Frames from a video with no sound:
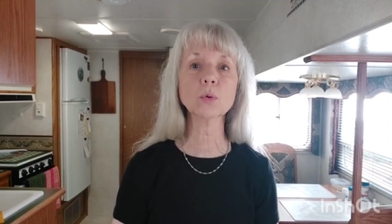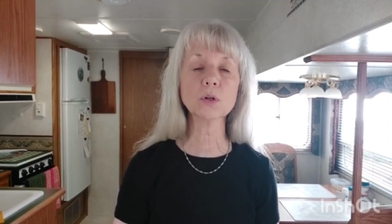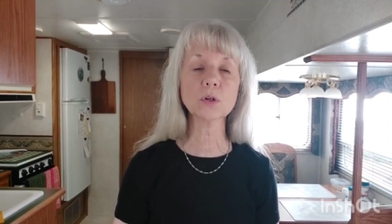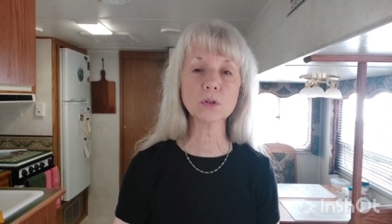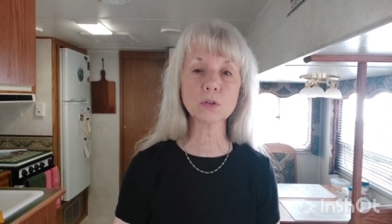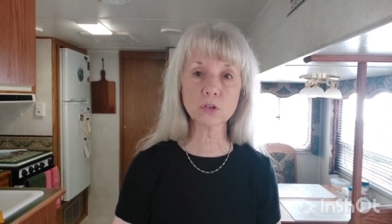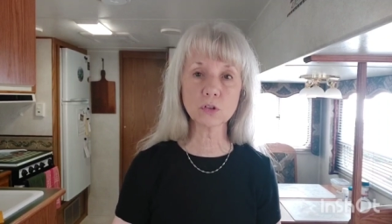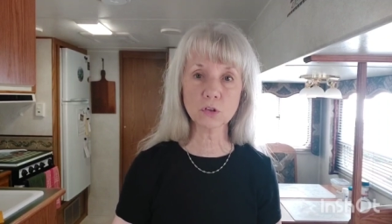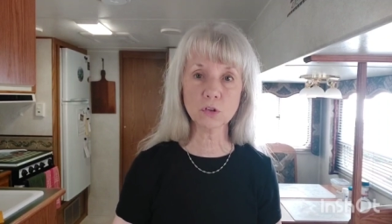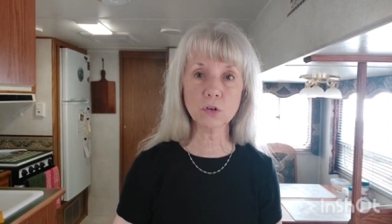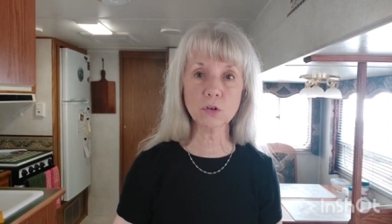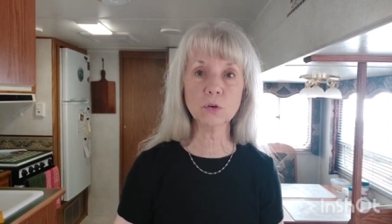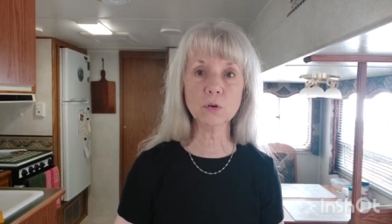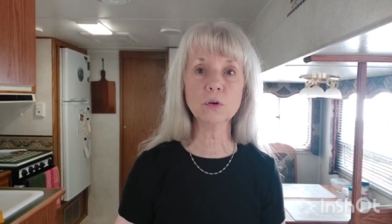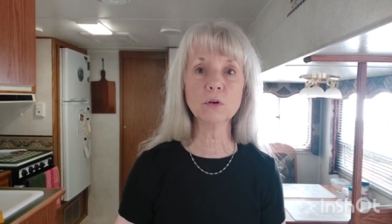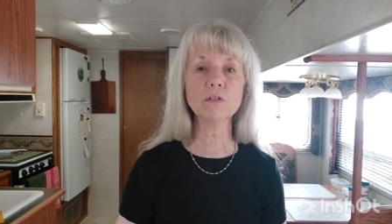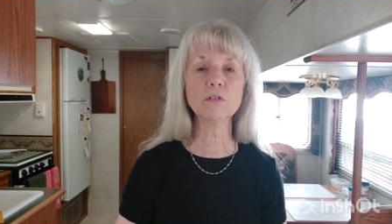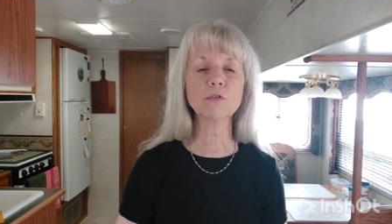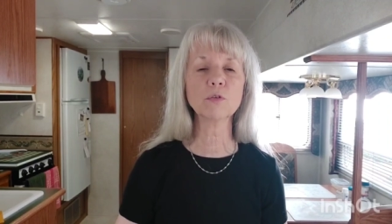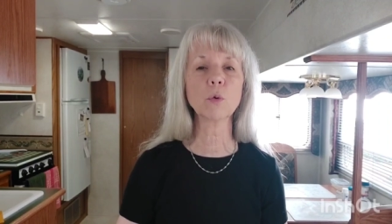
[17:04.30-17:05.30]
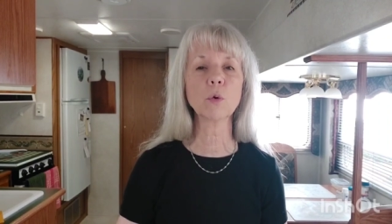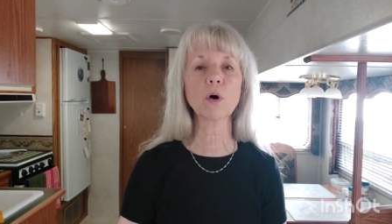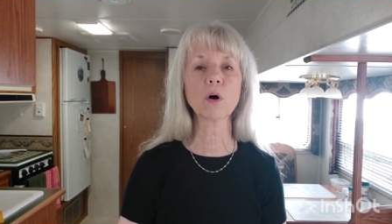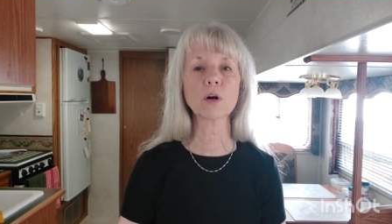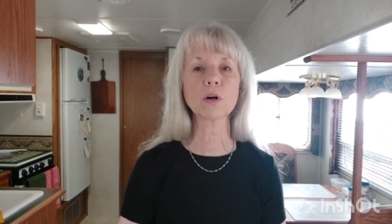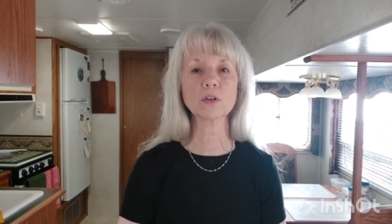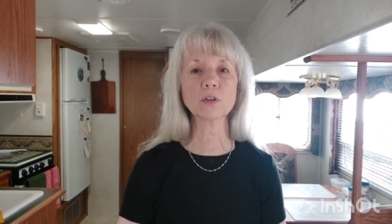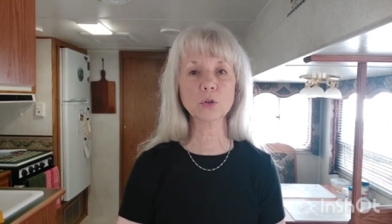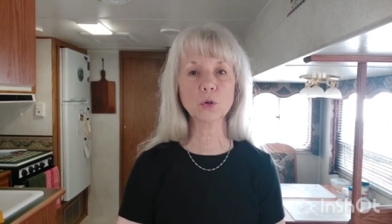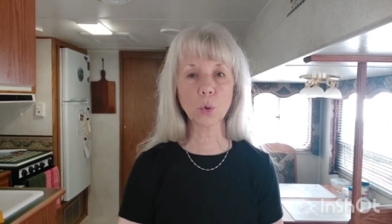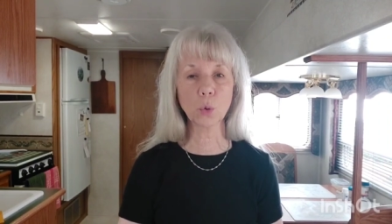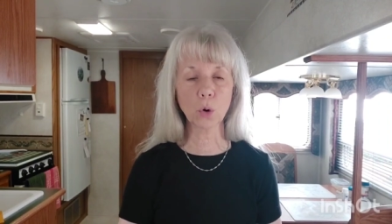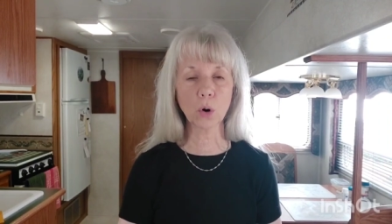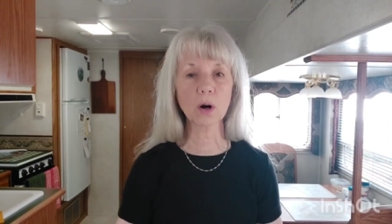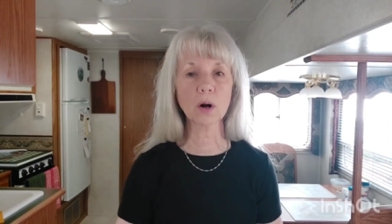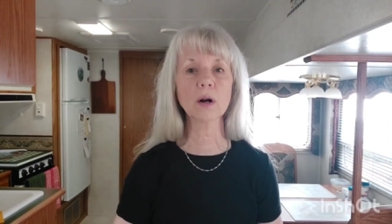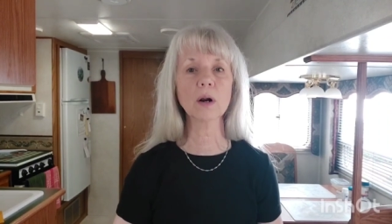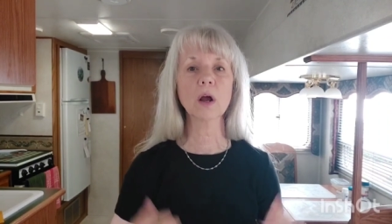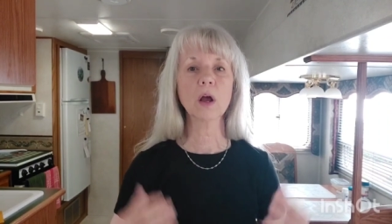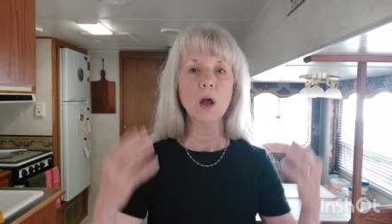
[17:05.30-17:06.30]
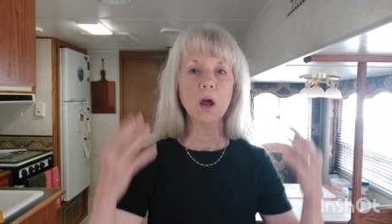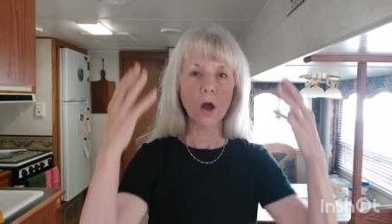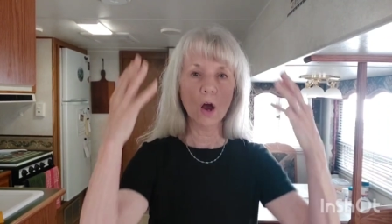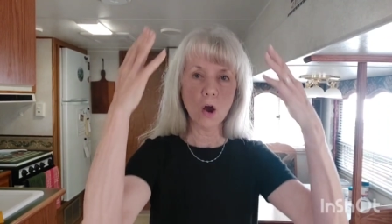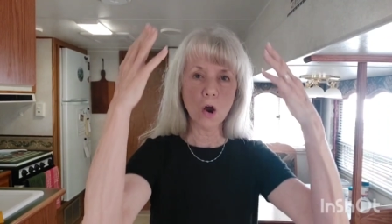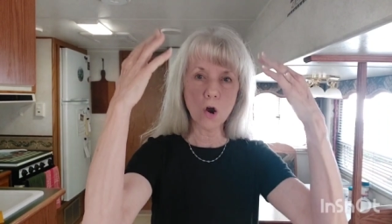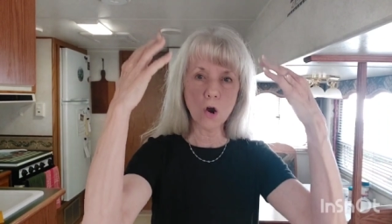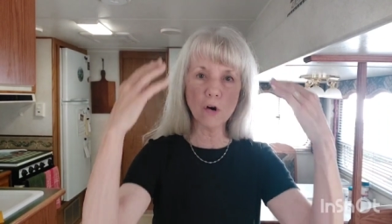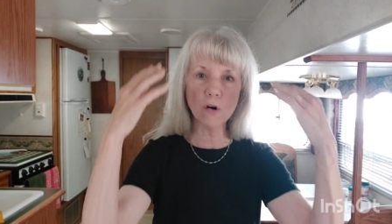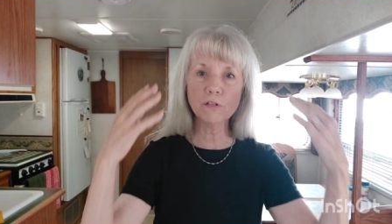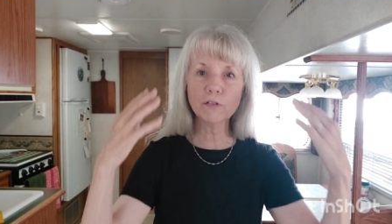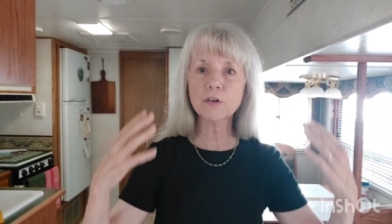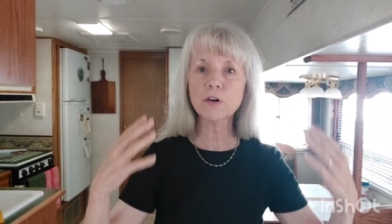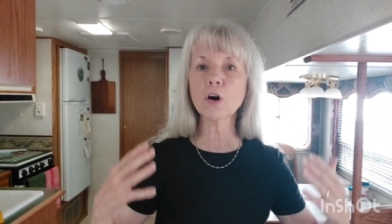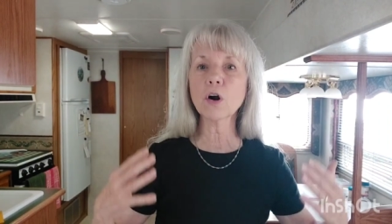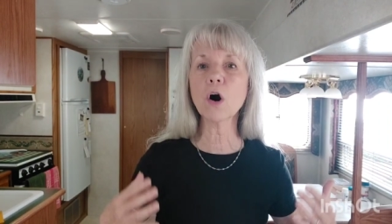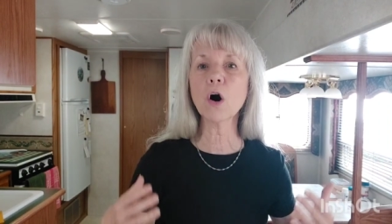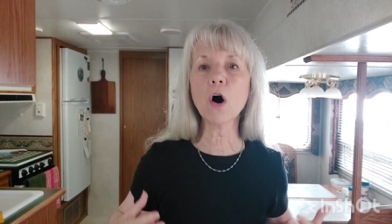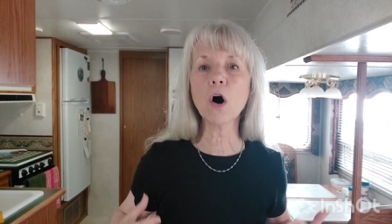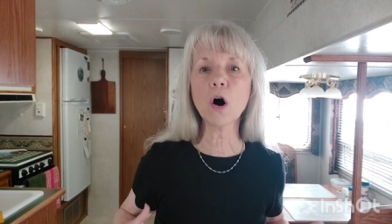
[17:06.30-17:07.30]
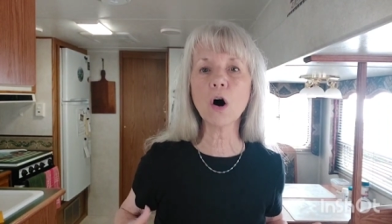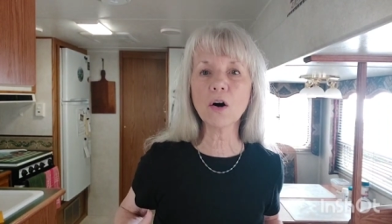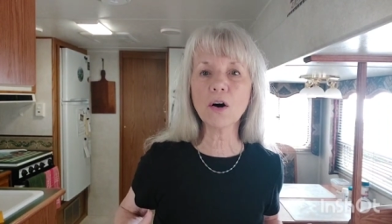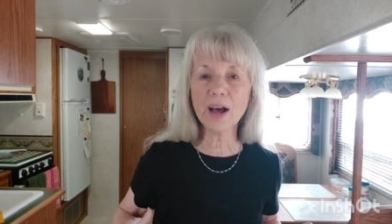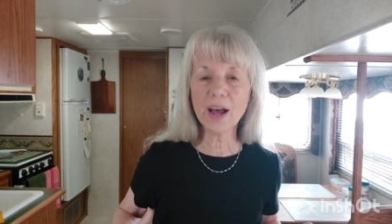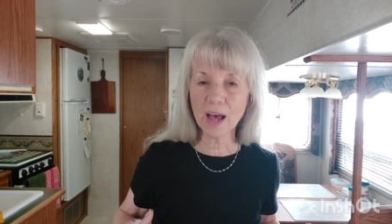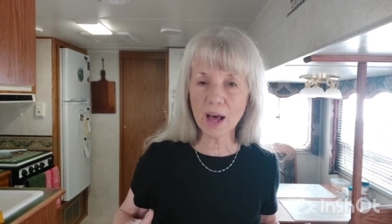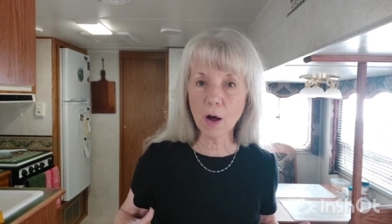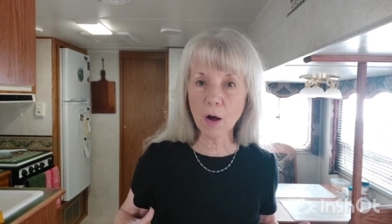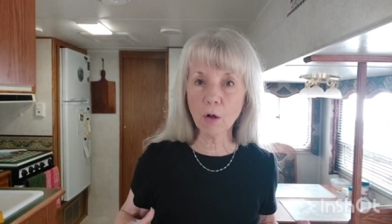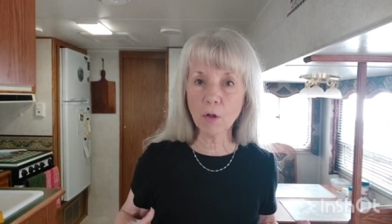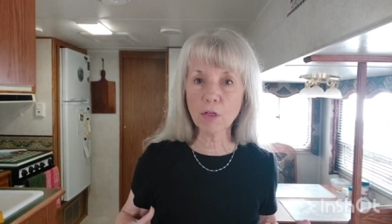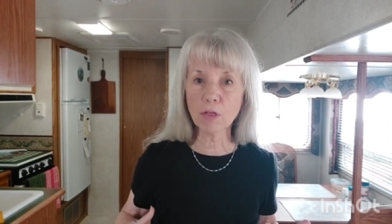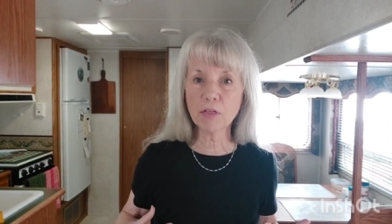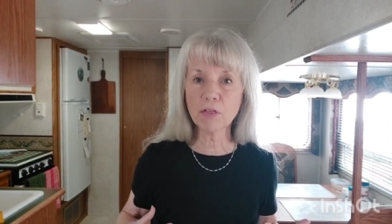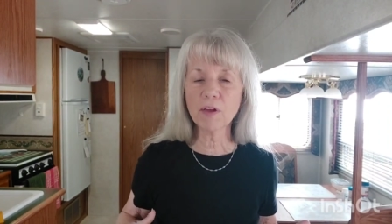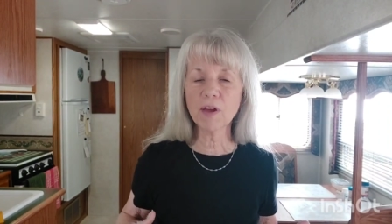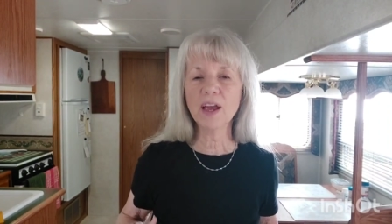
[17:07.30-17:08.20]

will do for your overall health.